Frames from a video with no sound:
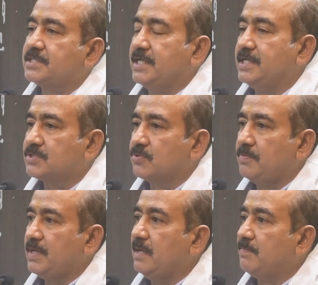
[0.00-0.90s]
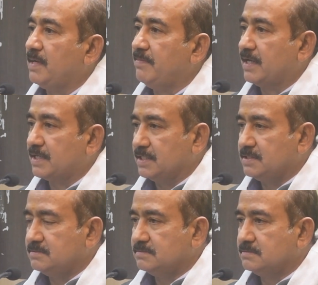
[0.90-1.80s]
things will be implemented
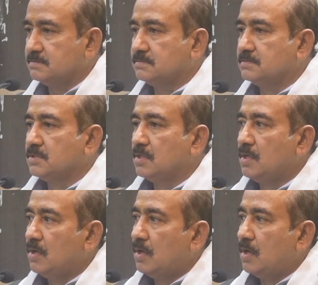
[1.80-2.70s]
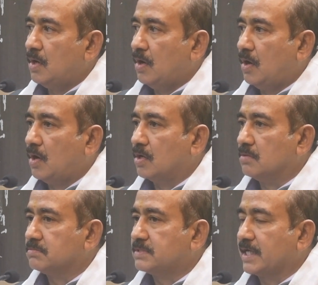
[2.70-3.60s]
or
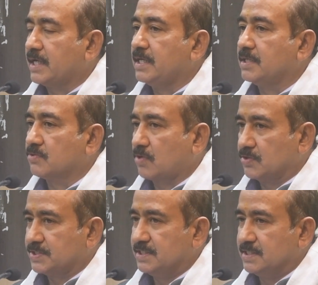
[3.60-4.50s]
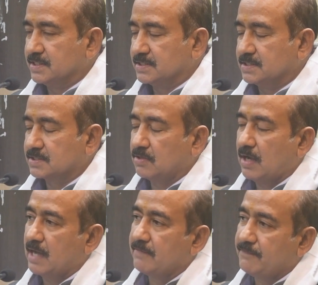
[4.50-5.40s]
taken into consideration. So
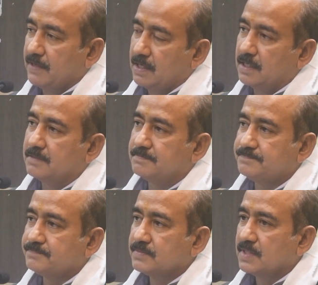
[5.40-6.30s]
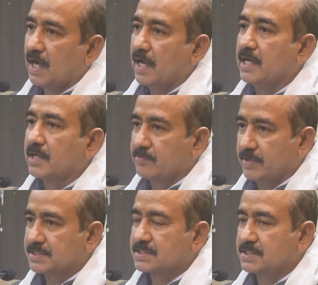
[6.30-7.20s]
I feel I
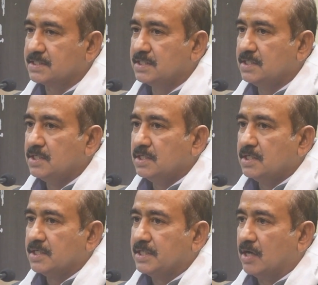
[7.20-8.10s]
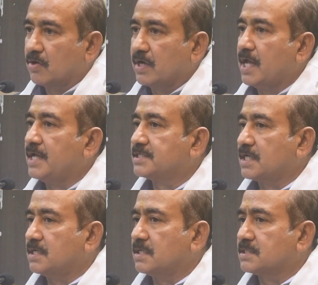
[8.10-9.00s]
request the
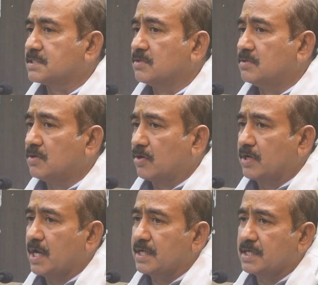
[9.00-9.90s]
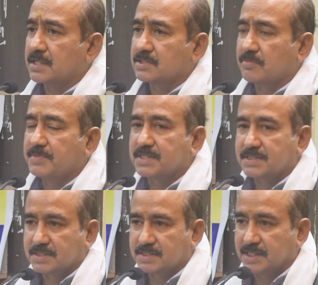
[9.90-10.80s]
organizers of this
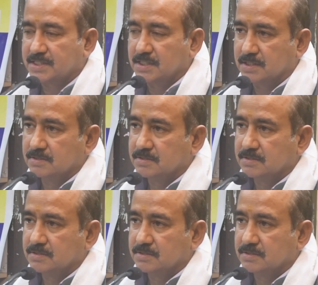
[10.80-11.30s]
session,